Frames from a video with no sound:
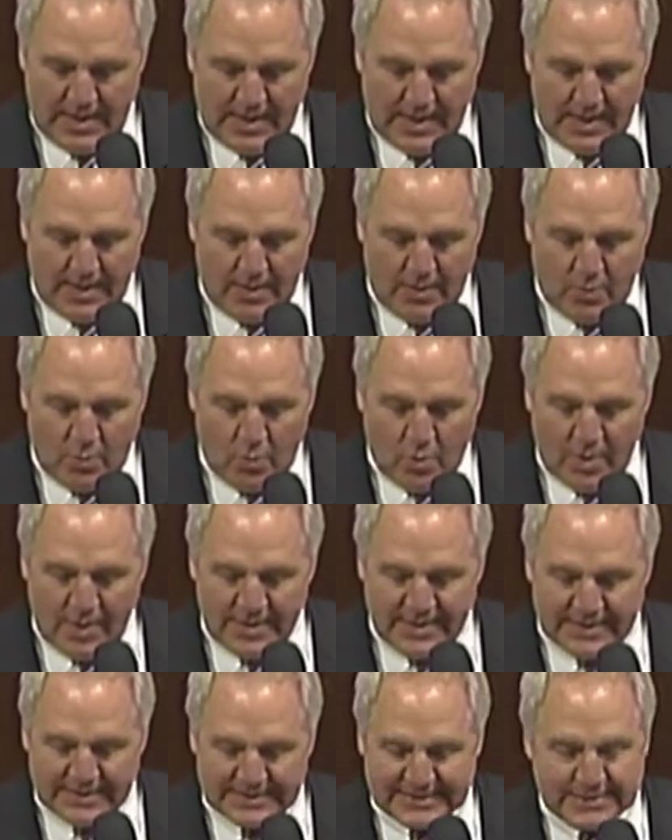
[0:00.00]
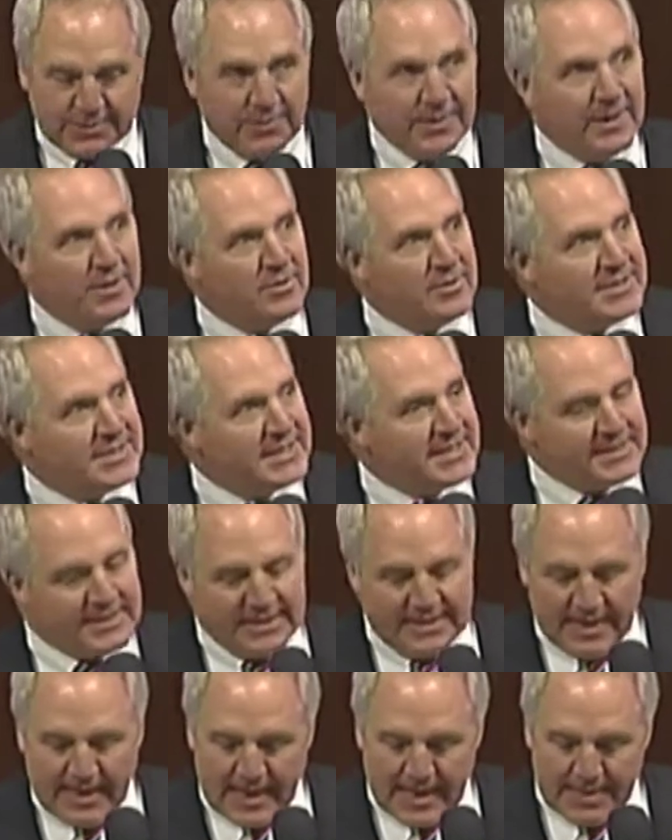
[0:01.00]
One is
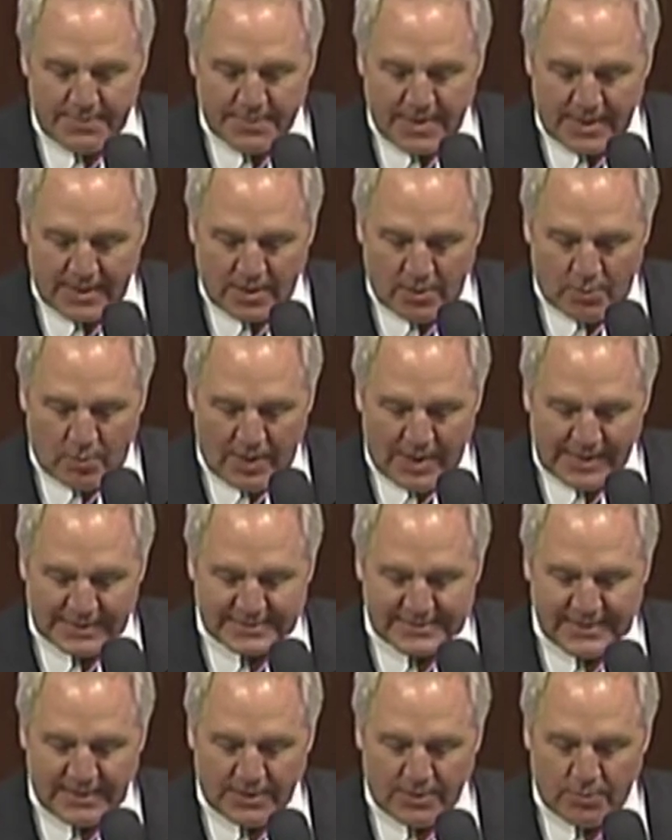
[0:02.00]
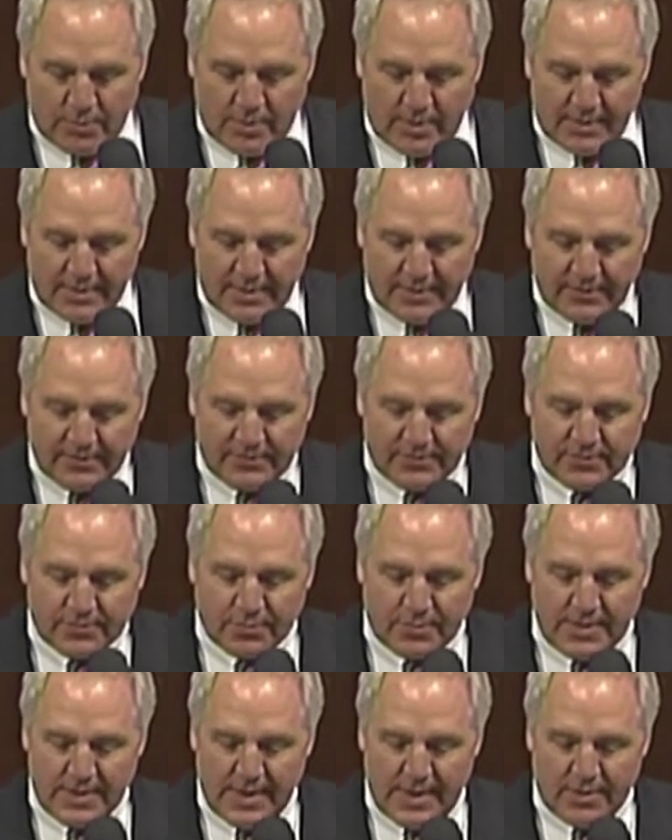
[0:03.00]
369 megawatts, the other one is
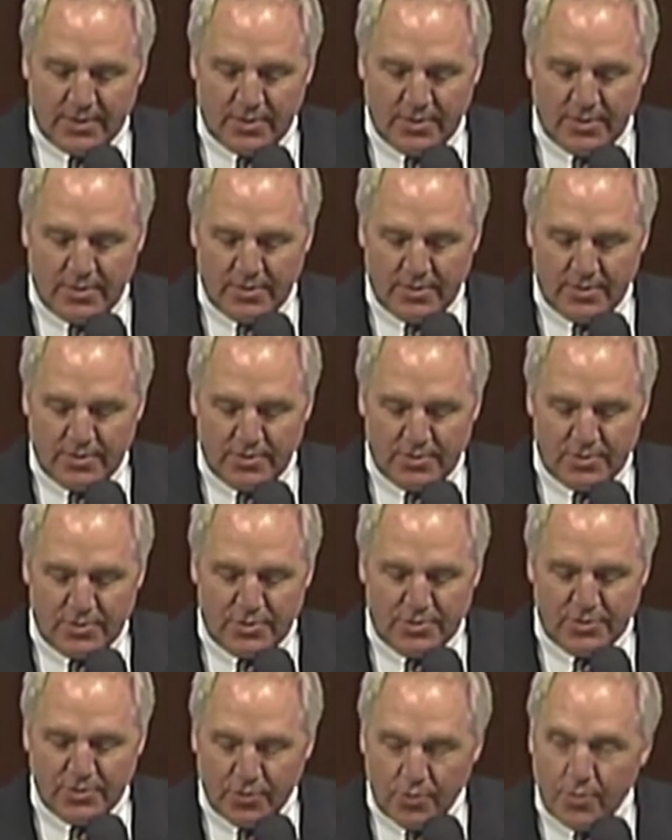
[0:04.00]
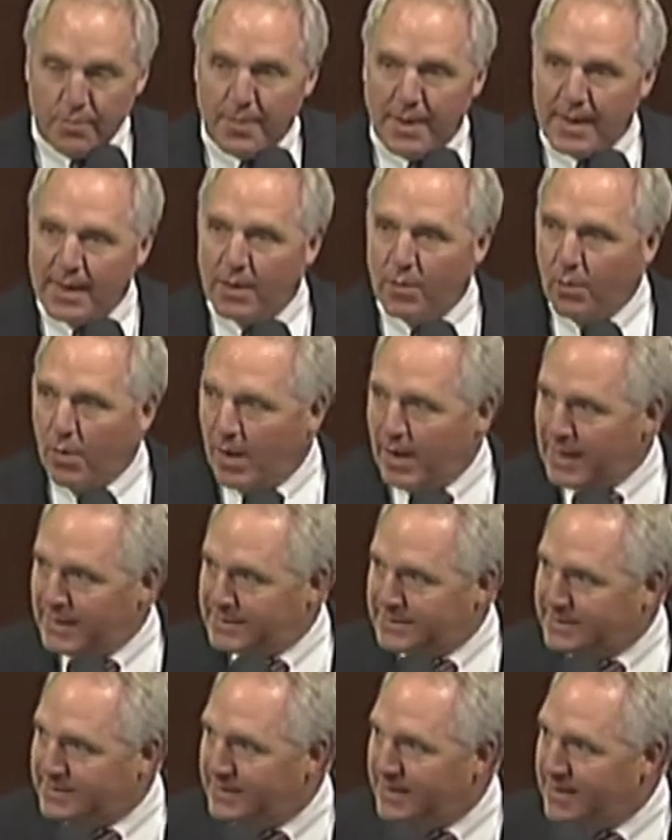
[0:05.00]
302
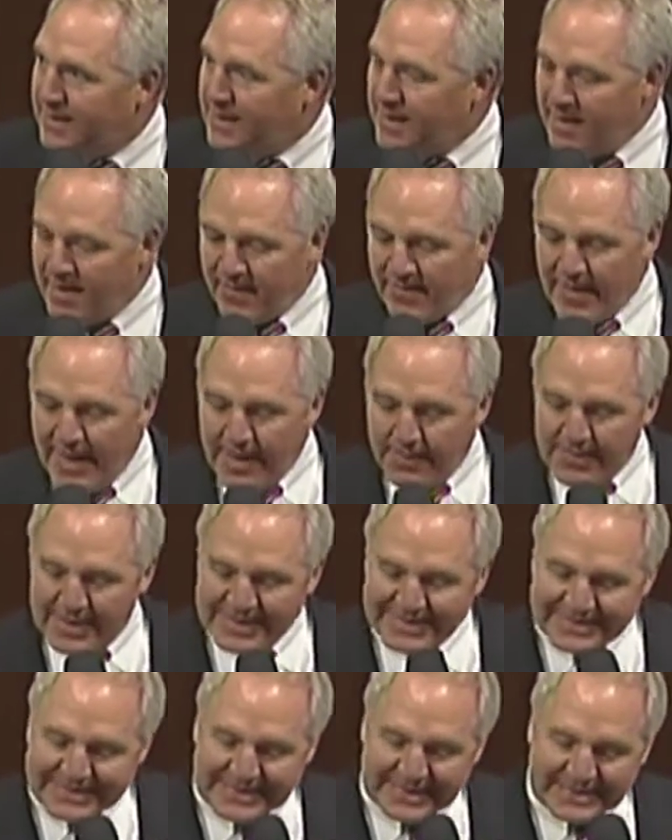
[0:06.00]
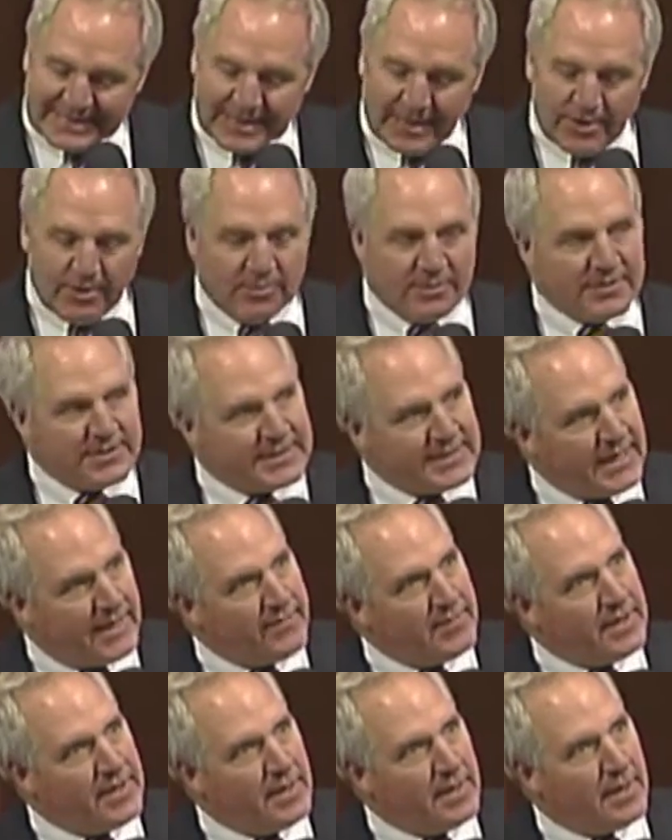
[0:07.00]
megawatts. That means
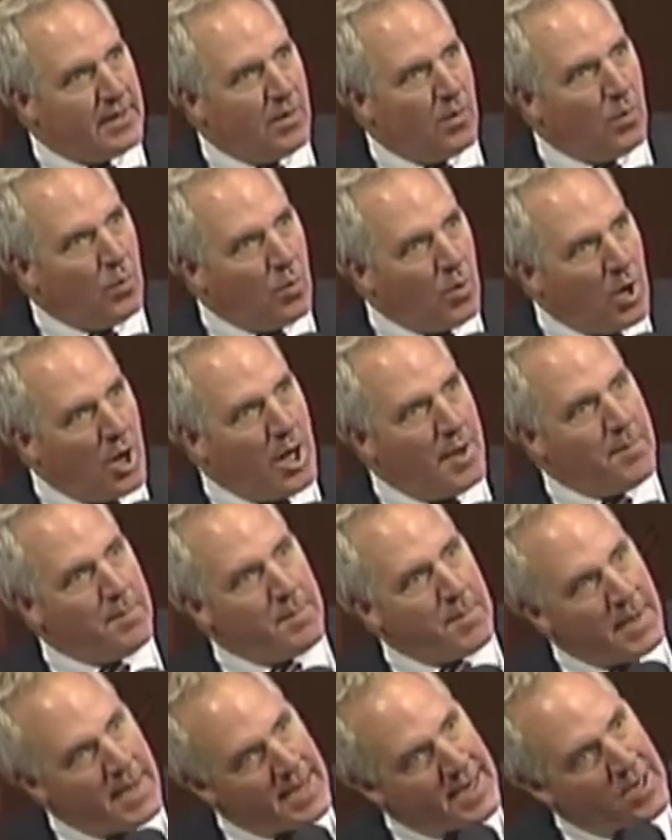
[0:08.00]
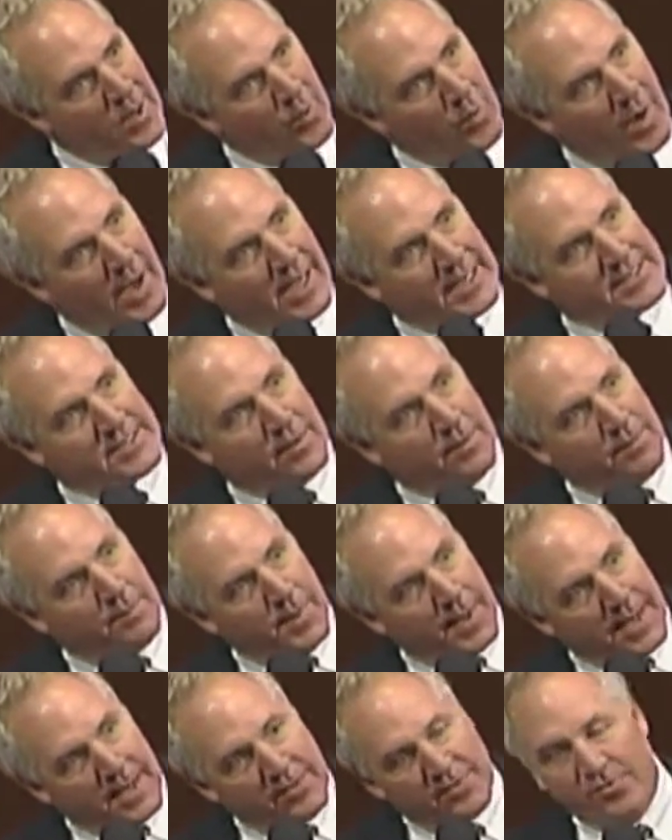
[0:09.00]
671 megawatts of
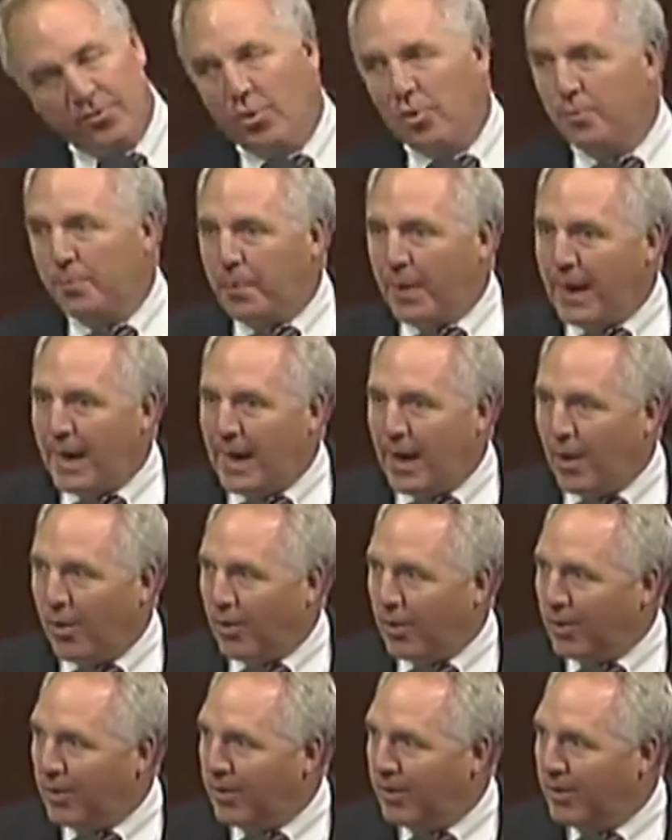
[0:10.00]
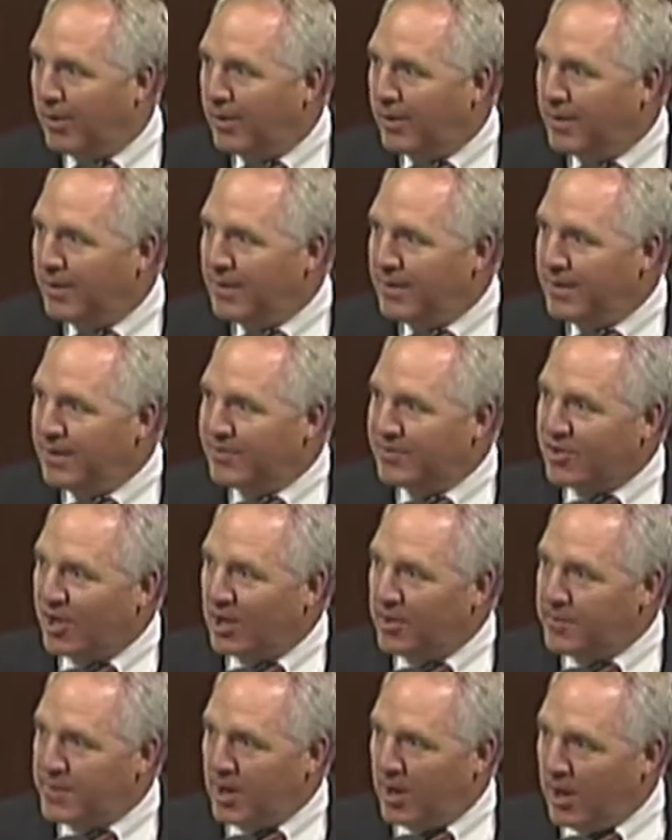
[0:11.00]
baseload power is going
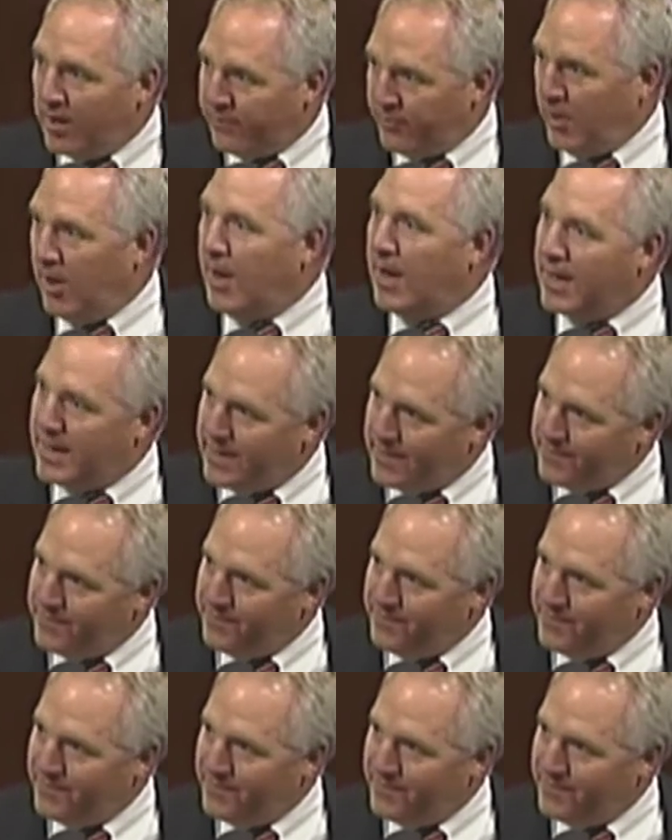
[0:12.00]
to be offline.